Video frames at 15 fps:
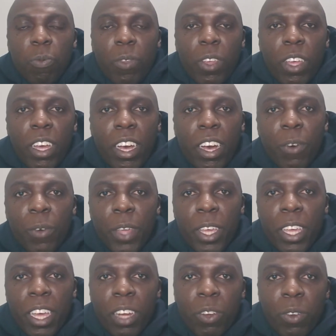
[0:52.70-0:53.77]
we're
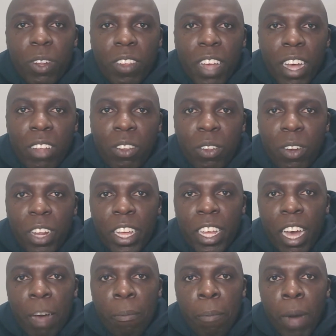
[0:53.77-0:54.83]
here to discuss today
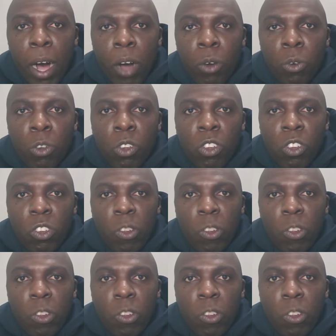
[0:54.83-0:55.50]
about